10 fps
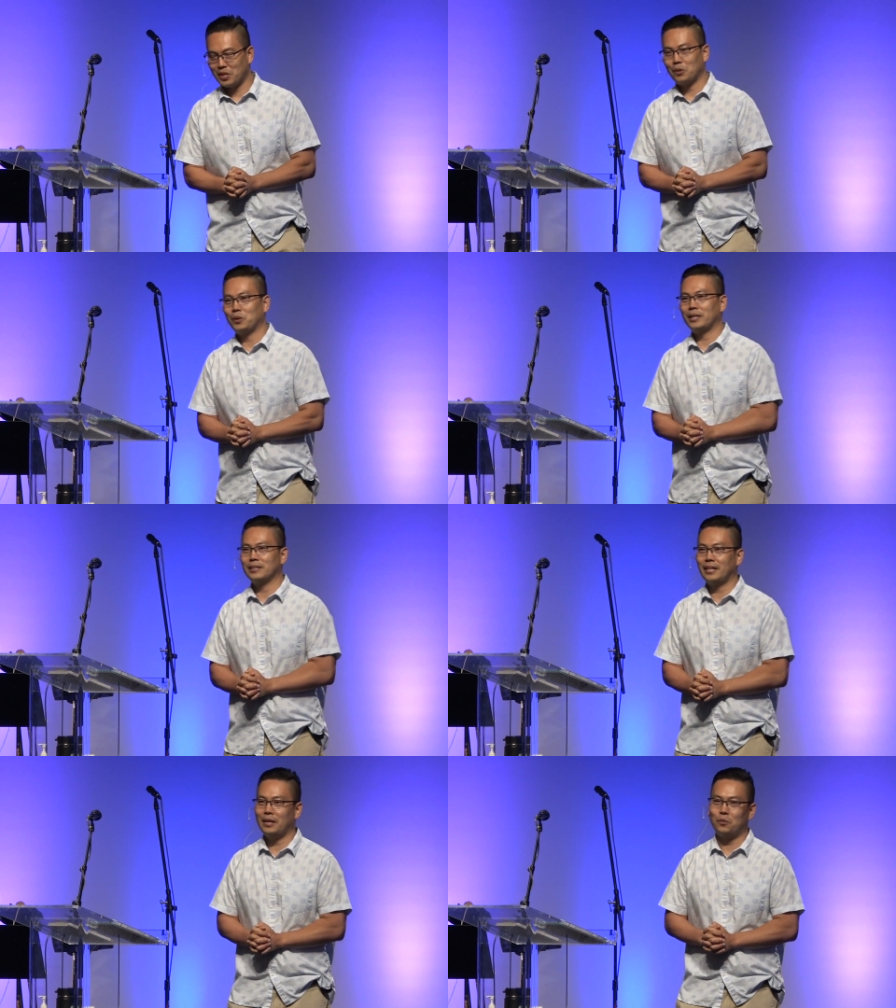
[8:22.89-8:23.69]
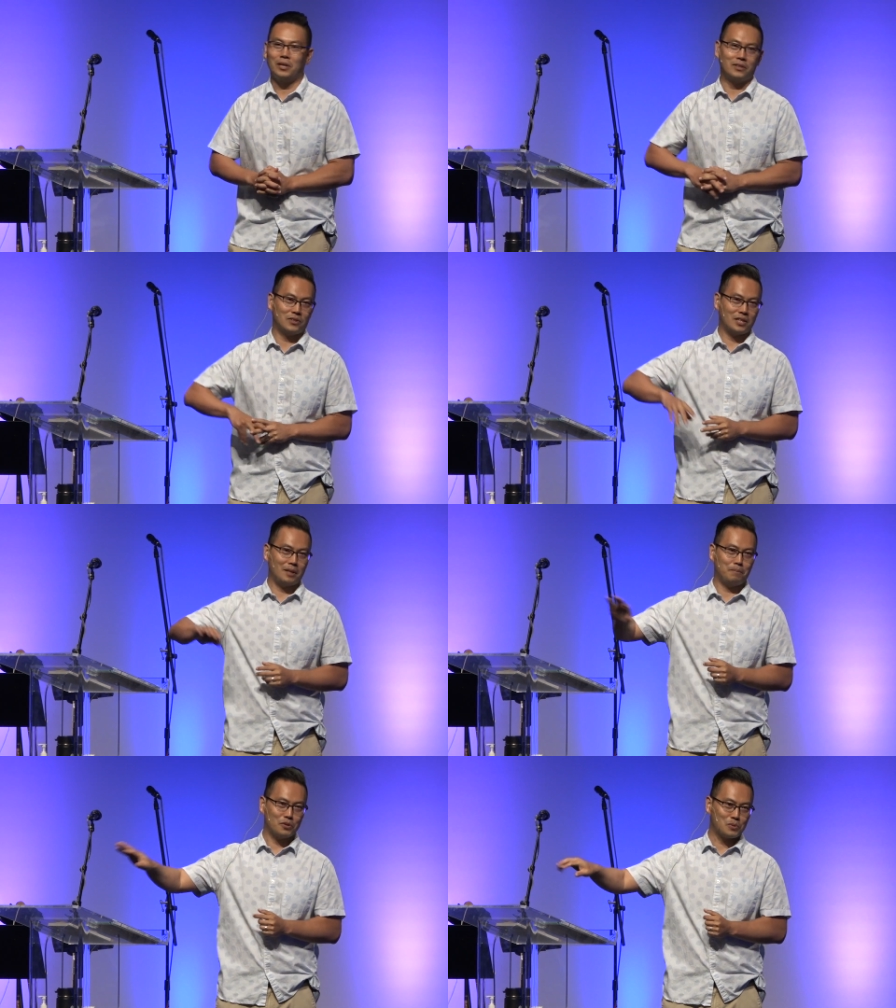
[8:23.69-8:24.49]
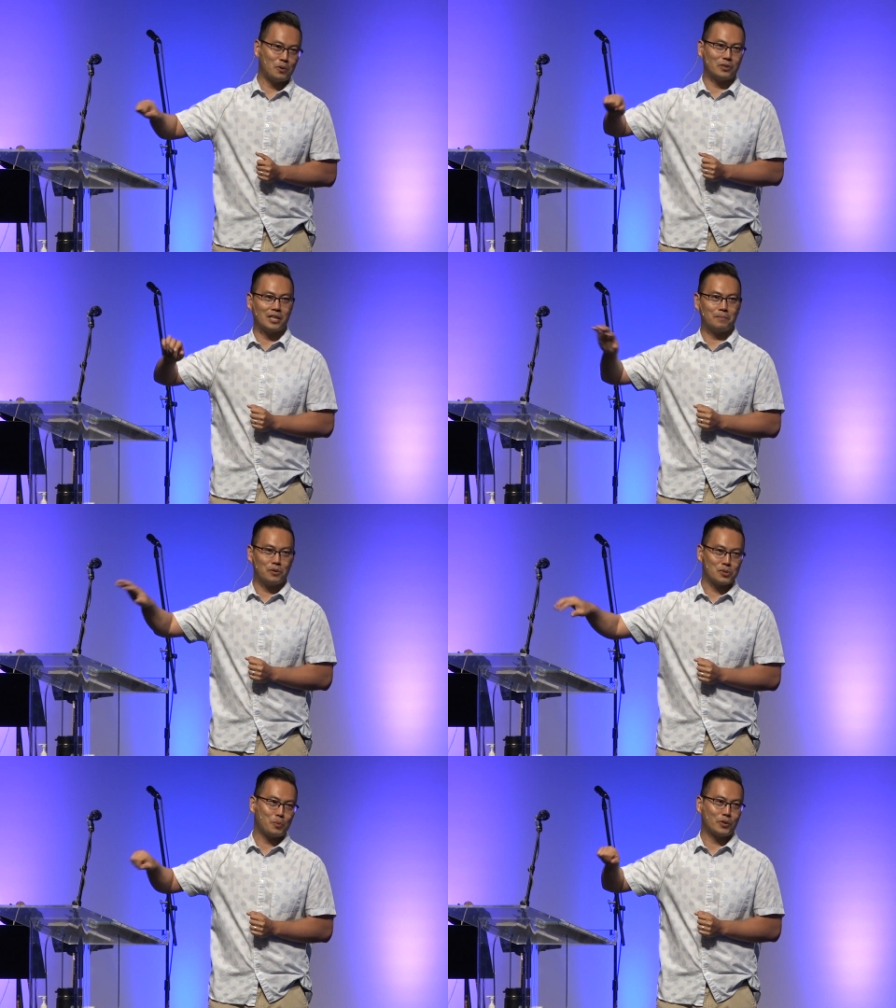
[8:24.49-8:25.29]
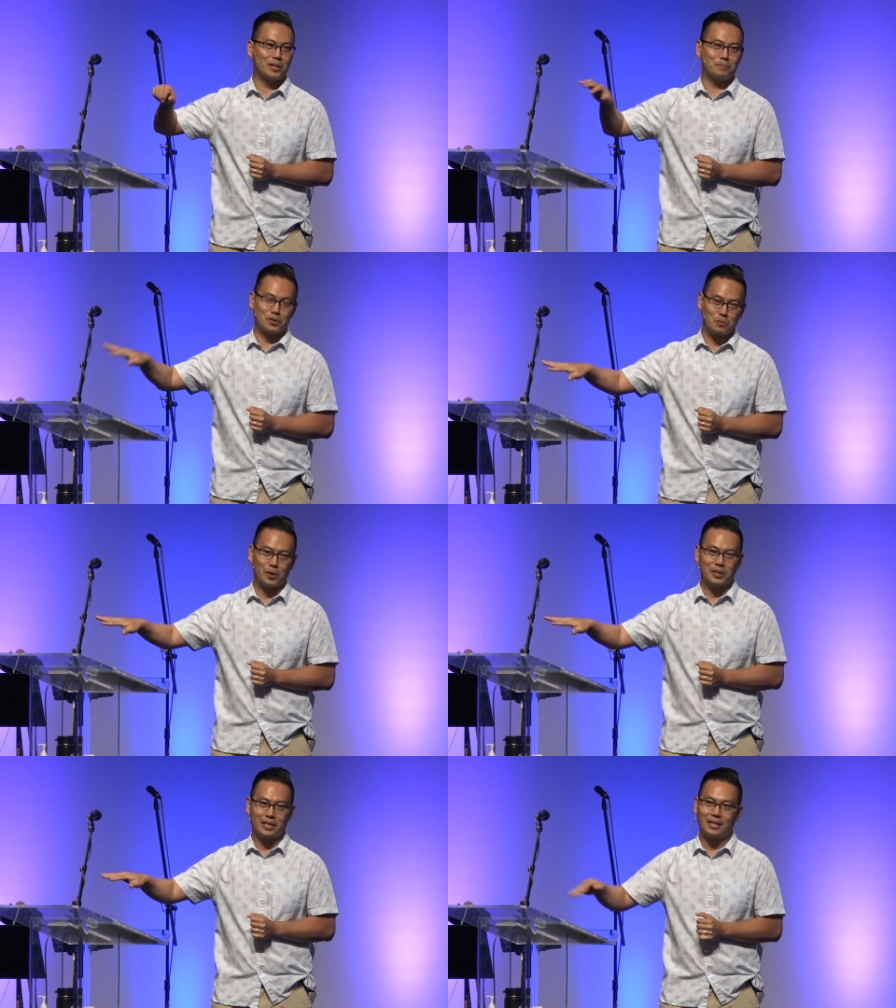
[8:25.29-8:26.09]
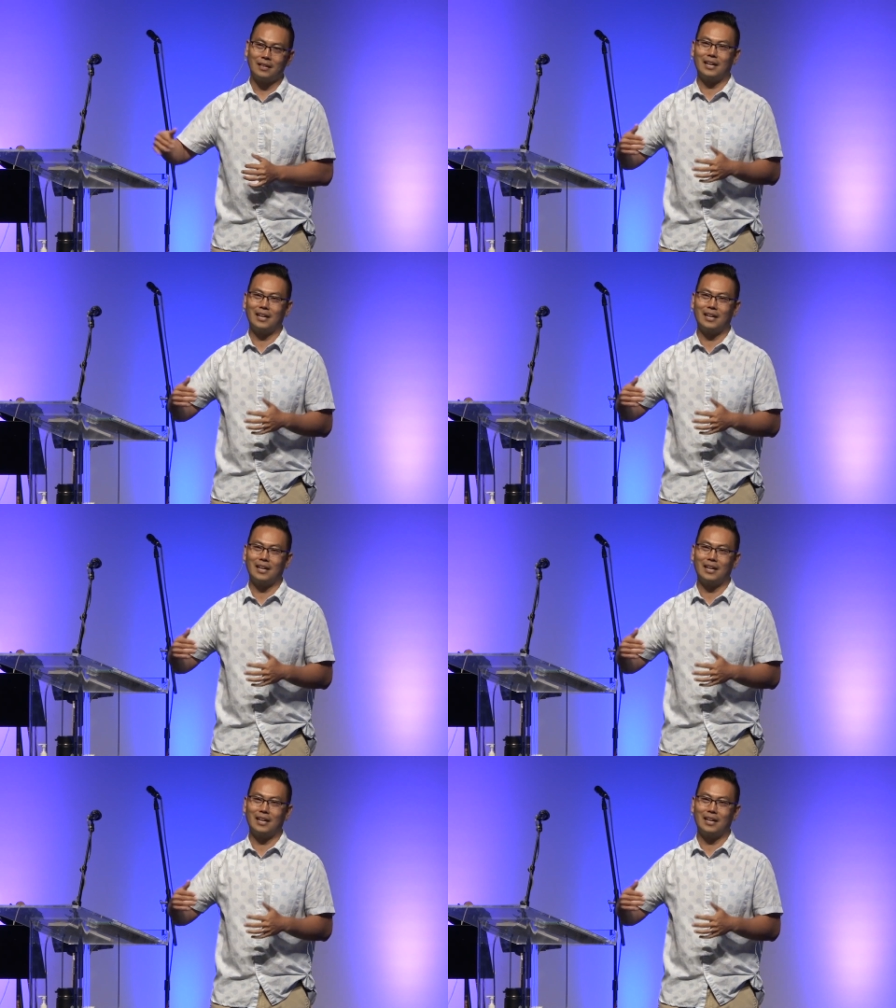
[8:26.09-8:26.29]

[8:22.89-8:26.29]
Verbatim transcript: our wedding day and wanted to keep postponing and postponing and postponing it,